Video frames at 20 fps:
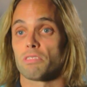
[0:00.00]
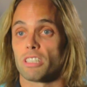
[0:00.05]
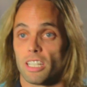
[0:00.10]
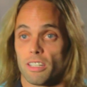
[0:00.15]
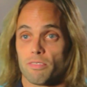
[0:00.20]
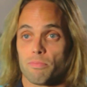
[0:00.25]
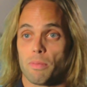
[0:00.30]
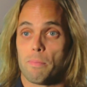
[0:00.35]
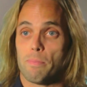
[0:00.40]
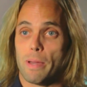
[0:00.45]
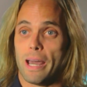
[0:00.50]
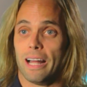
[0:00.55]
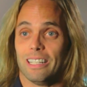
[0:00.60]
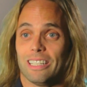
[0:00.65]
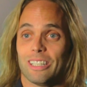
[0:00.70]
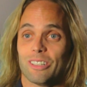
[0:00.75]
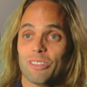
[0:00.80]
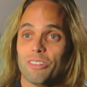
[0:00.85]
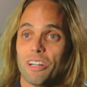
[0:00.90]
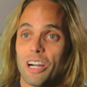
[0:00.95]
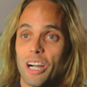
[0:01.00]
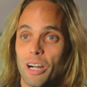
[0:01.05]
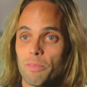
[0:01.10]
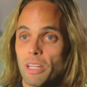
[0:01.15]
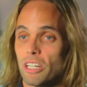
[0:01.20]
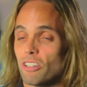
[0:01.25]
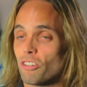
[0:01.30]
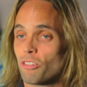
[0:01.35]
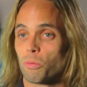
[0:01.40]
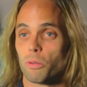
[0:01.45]
give my belly a rub.
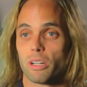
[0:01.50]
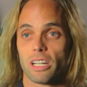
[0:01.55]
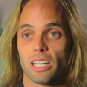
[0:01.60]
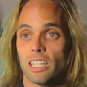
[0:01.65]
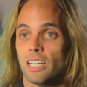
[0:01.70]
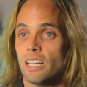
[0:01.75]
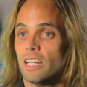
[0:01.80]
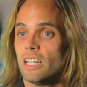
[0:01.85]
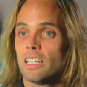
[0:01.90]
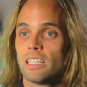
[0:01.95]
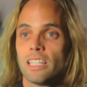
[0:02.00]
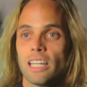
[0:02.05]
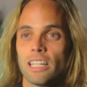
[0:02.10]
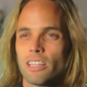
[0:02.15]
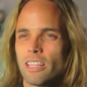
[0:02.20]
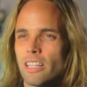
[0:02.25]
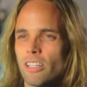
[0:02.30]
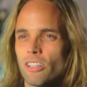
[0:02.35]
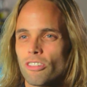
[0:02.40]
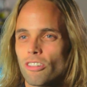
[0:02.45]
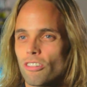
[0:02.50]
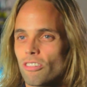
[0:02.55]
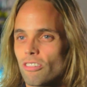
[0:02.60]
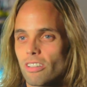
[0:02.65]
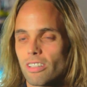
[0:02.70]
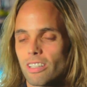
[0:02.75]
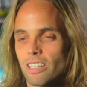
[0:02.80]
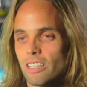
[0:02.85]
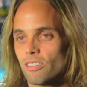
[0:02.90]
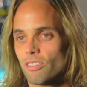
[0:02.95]
They just want to, they're just,
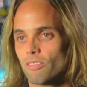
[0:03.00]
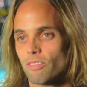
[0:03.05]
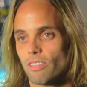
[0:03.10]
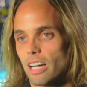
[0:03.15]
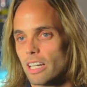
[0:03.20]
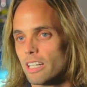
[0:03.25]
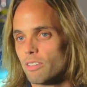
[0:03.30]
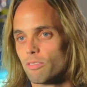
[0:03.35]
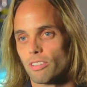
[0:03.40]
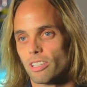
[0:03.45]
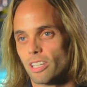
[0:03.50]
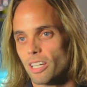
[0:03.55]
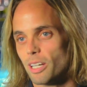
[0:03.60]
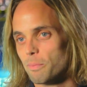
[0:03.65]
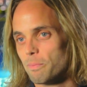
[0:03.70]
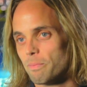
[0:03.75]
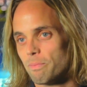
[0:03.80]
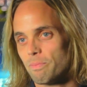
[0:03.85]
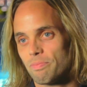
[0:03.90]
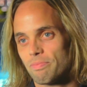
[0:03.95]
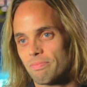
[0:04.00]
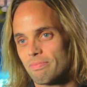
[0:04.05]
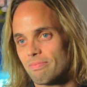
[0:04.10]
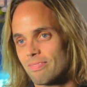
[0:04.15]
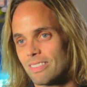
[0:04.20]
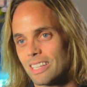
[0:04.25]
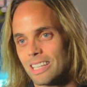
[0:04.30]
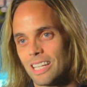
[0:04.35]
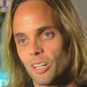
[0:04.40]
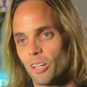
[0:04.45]
it's fine for them.
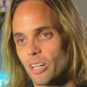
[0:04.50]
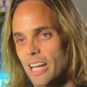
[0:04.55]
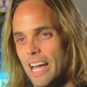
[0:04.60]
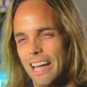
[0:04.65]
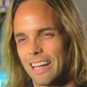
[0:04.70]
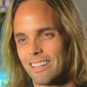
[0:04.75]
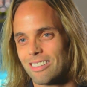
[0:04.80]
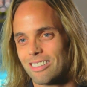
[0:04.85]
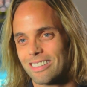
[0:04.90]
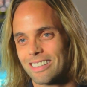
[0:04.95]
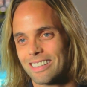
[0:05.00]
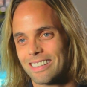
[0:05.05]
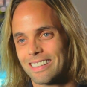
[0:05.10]
They don't ask.